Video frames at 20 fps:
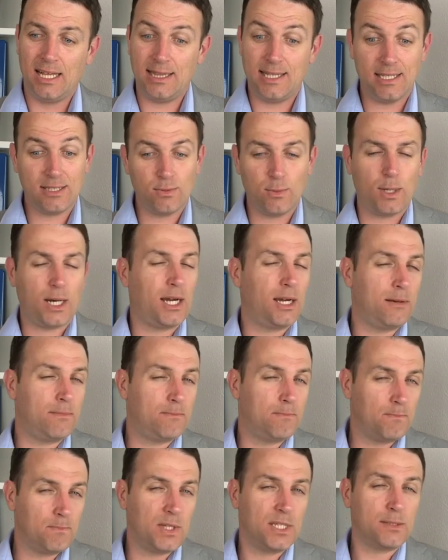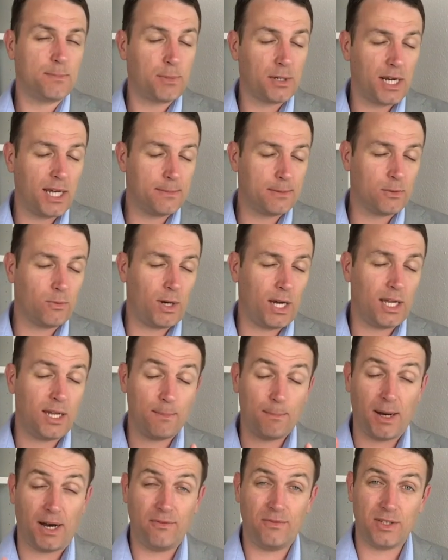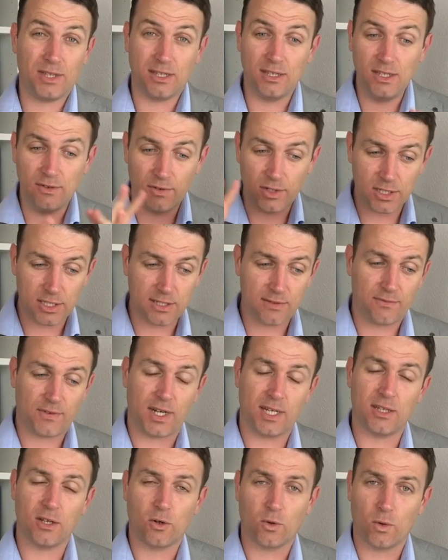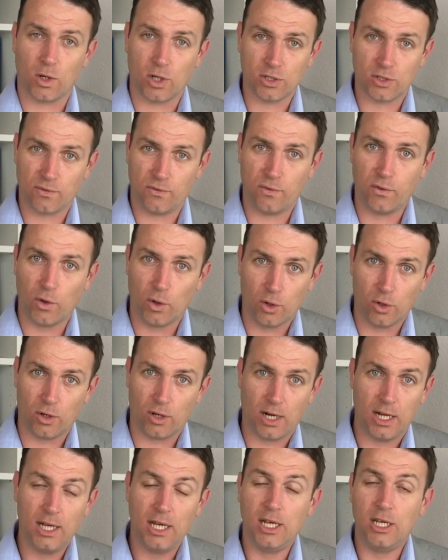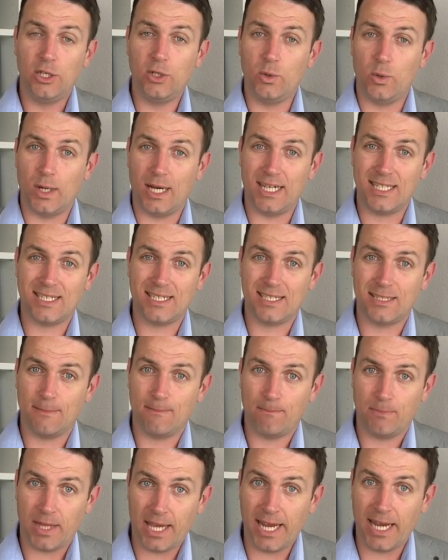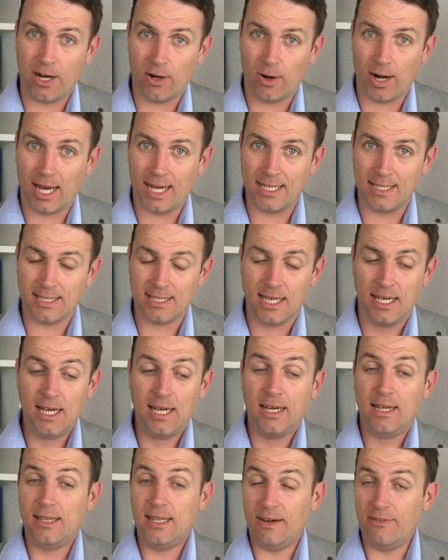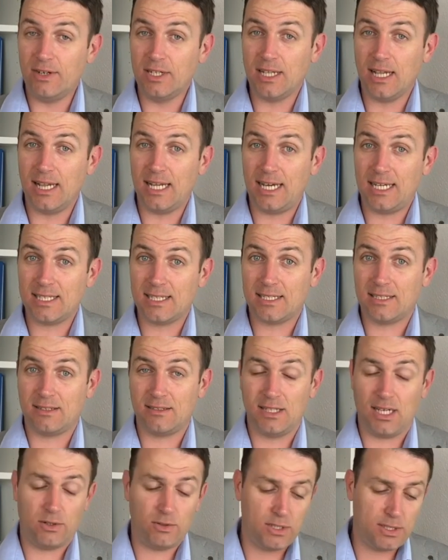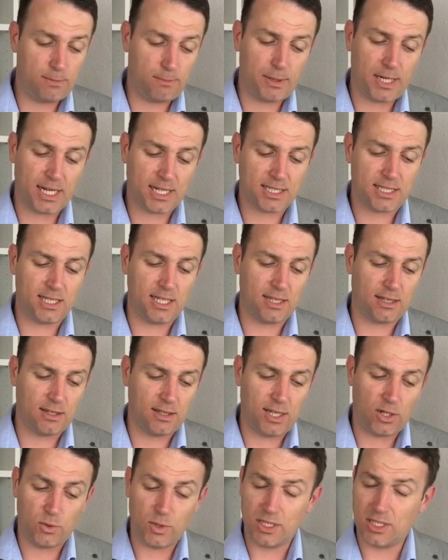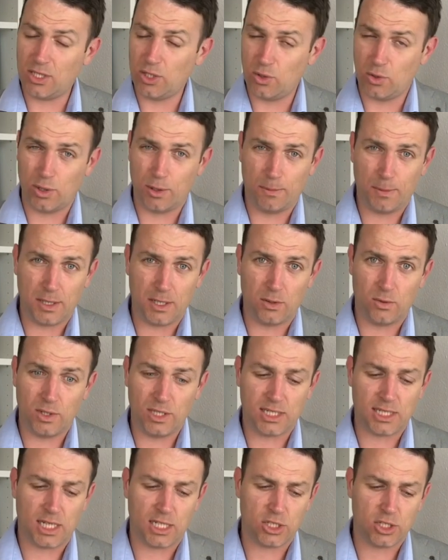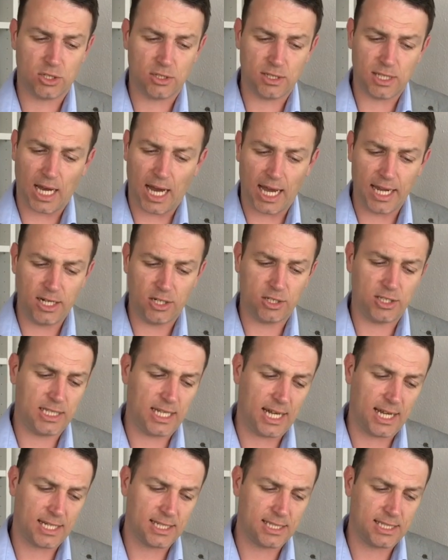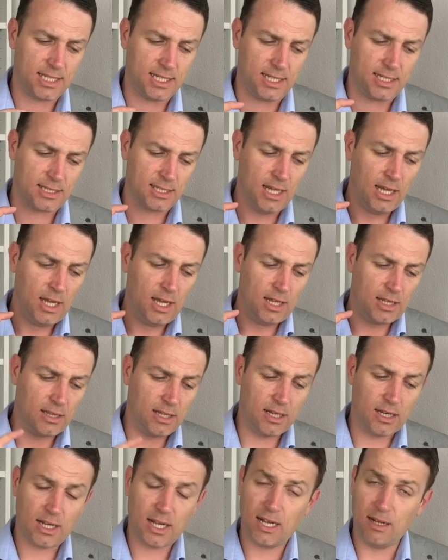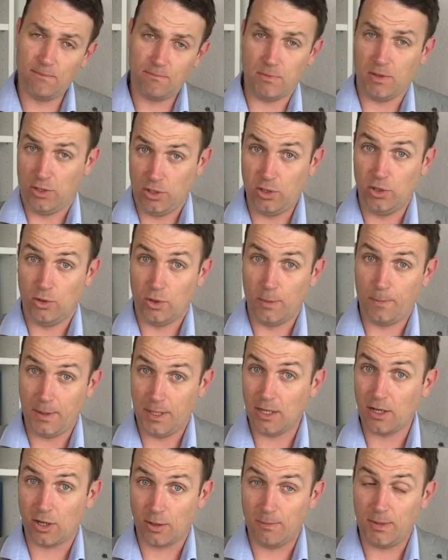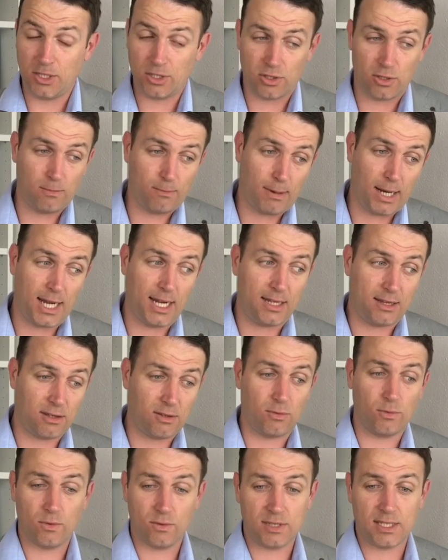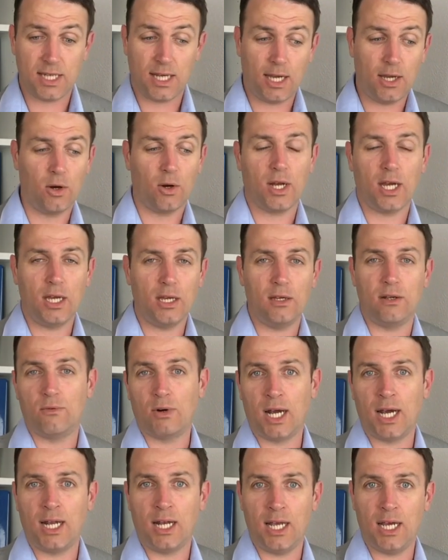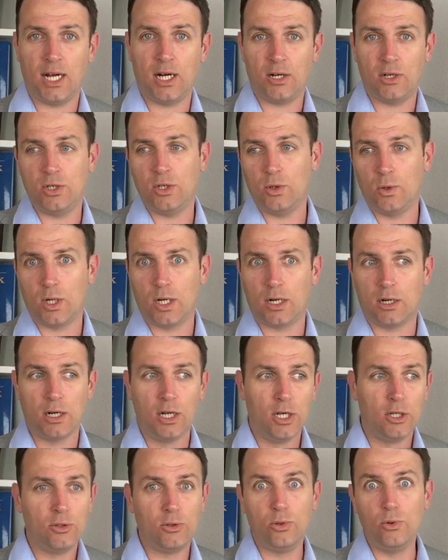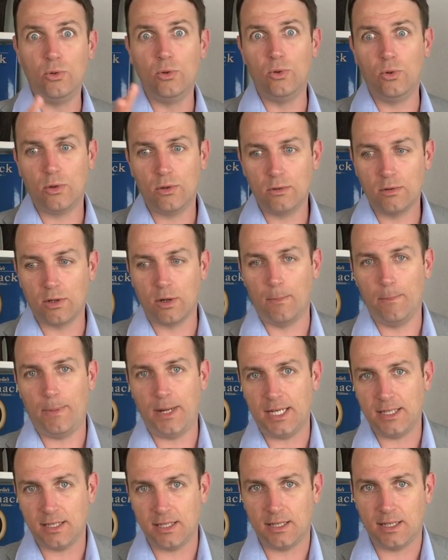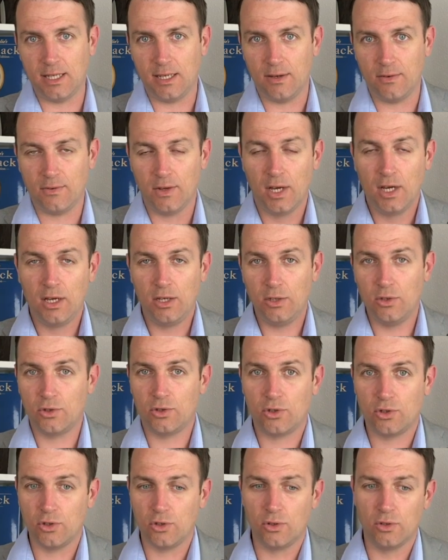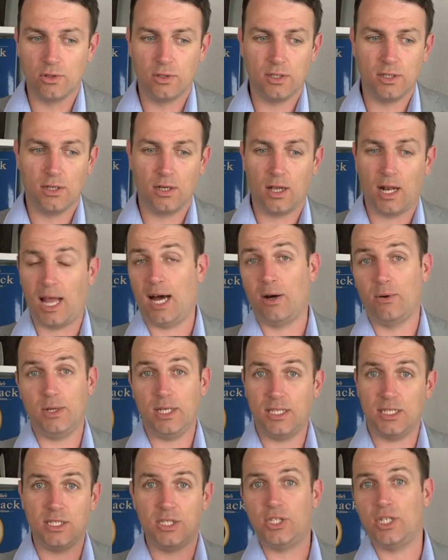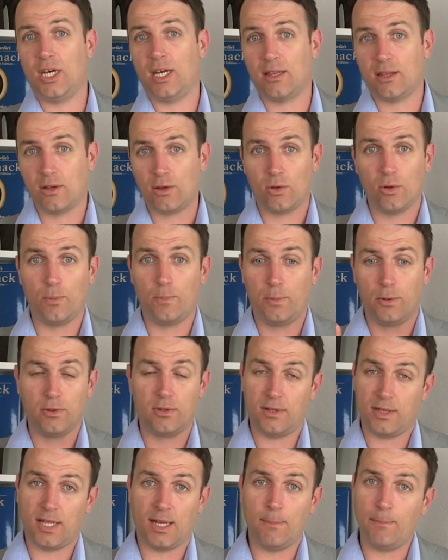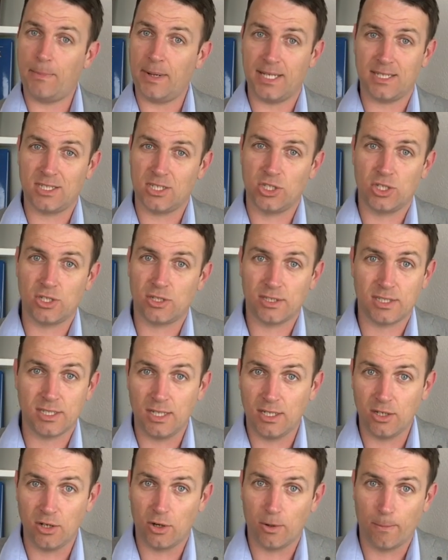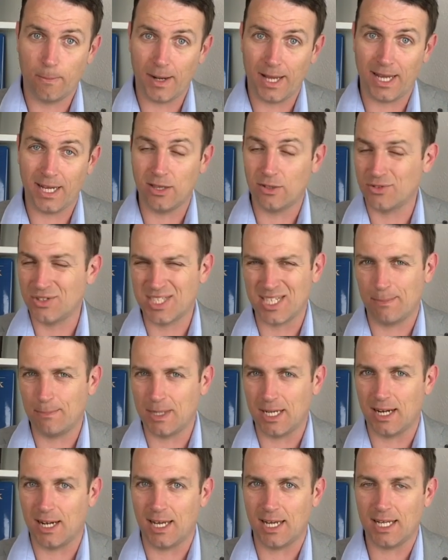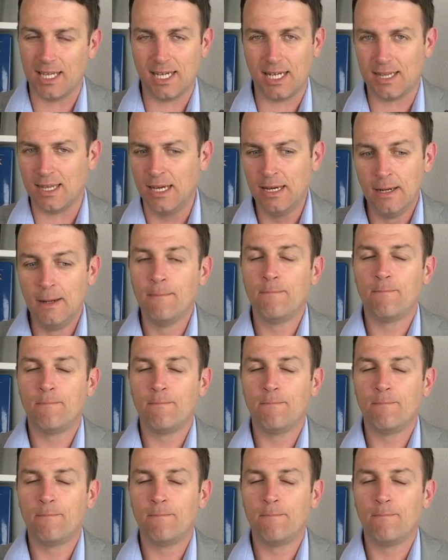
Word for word: And that's why that's perhaps why Buffett diversified across four US airlines. Nevertheless, there is Brexit, there is a European recession, higher taxes. The European Commission might say, okay, Ryanair, you are too competitive. You should allow EasyJet to put 10 passengers in your plane or something like that